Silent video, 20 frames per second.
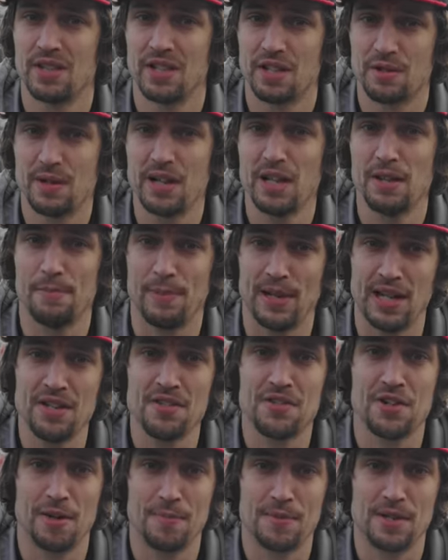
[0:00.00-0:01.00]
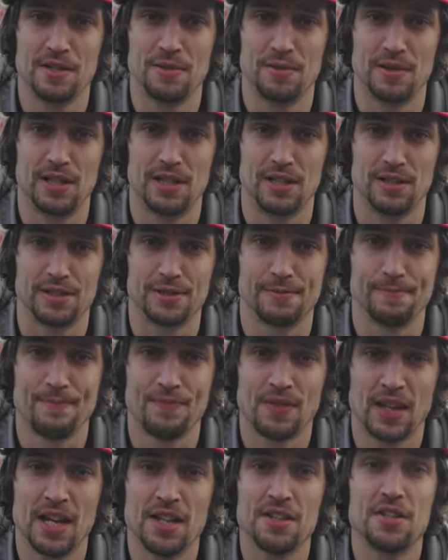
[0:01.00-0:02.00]
it's one of the best jobs in the world.
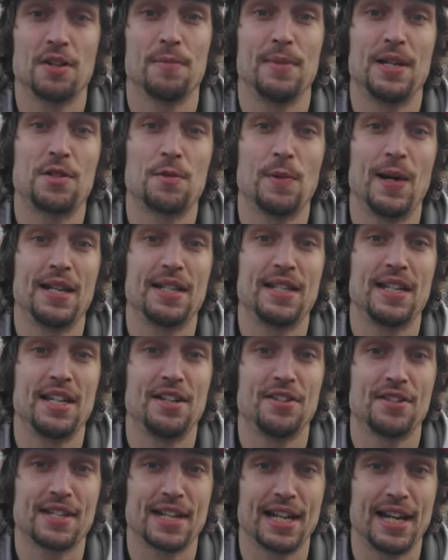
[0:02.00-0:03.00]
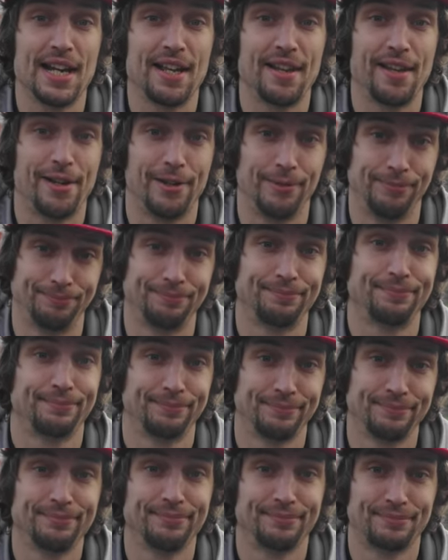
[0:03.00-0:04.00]
It took me 20 years to get there,
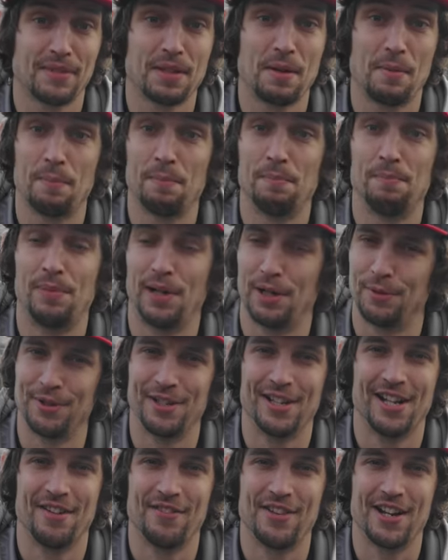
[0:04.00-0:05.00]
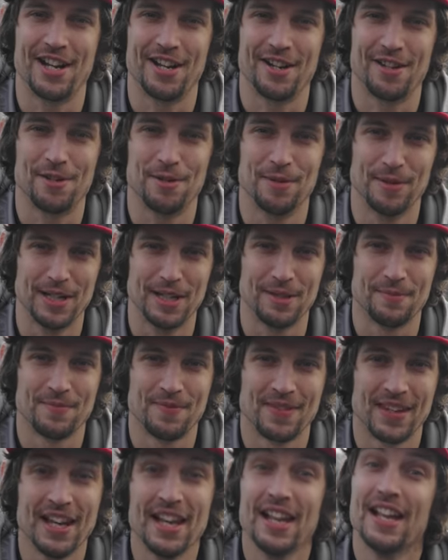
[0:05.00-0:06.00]
but I wouldn't have it any other way.
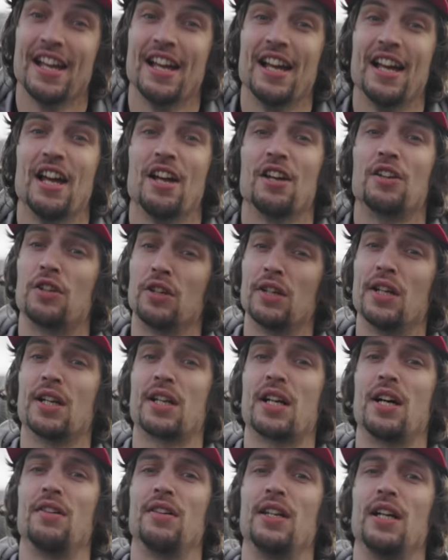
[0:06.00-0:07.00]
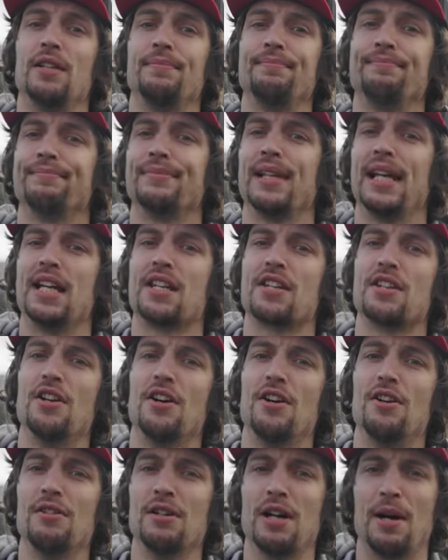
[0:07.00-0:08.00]
Good luck out there. Let us
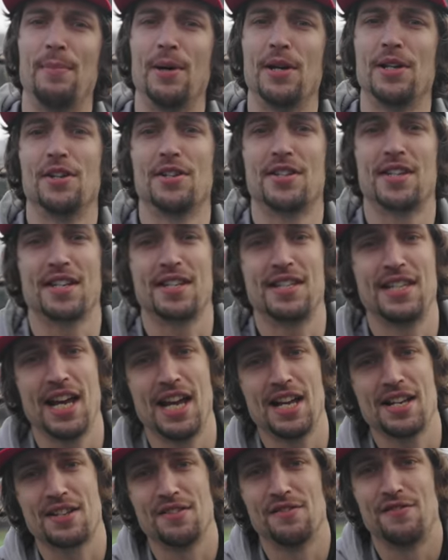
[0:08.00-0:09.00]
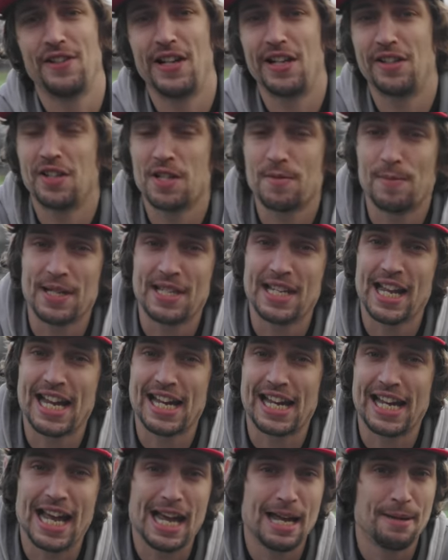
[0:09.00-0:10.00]
know about your success and failures by
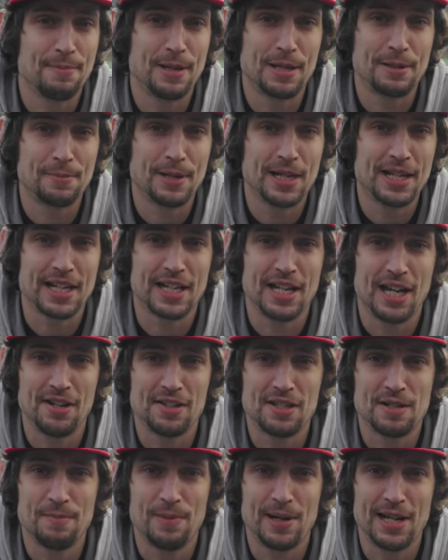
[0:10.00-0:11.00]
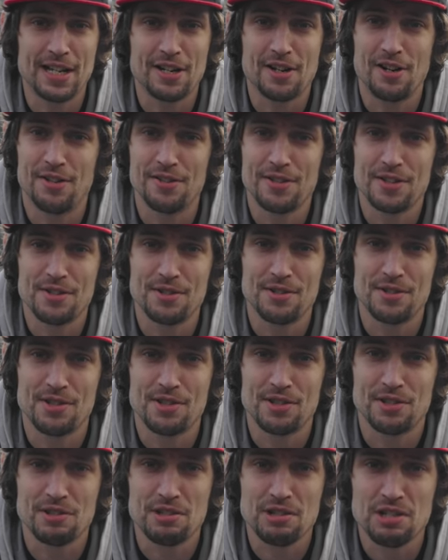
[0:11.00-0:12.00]
tagging @Pinkbike and How to Bike on the
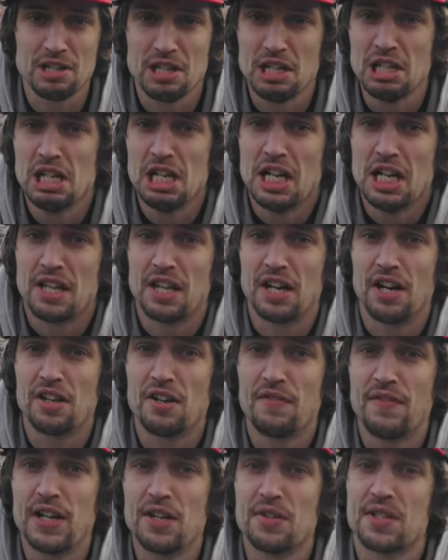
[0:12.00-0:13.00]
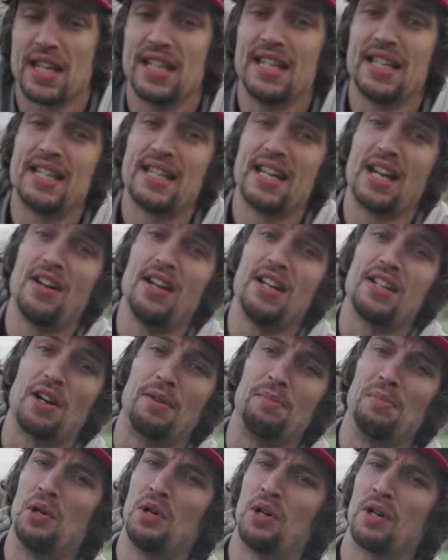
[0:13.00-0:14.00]
socials. The other videos in the series
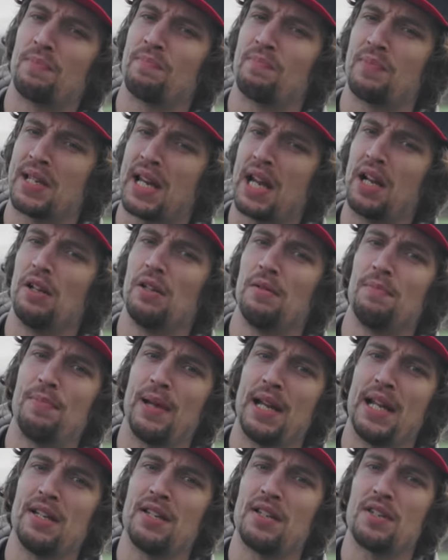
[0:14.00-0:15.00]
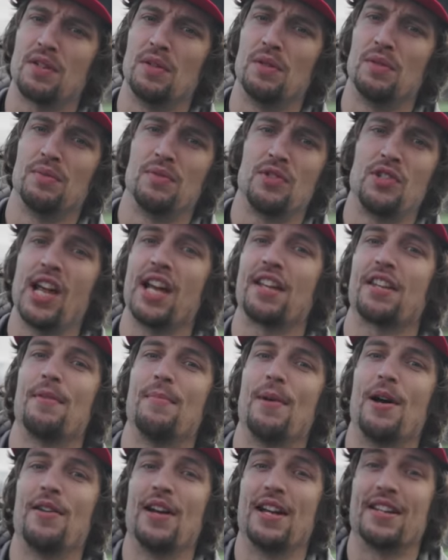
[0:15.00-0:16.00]
are more skill-based, so check
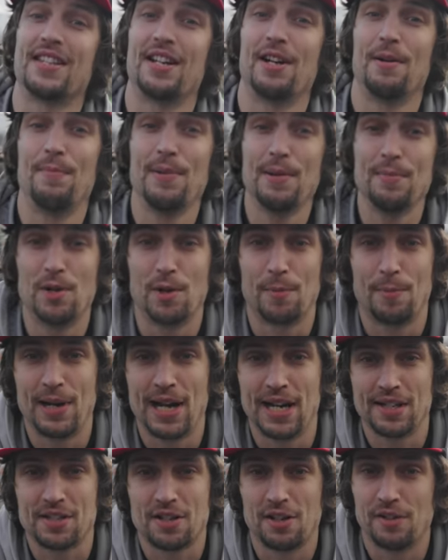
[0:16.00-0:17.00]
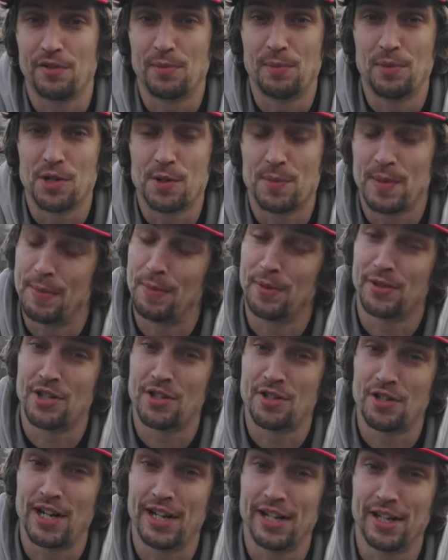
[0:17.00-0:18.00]
them out as they're a bit more practical for most people to
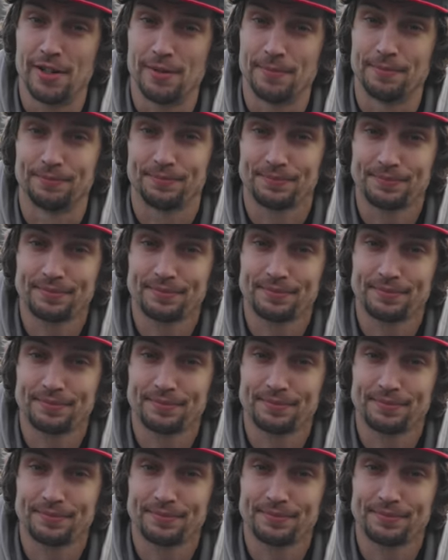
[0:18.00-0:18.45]
try out.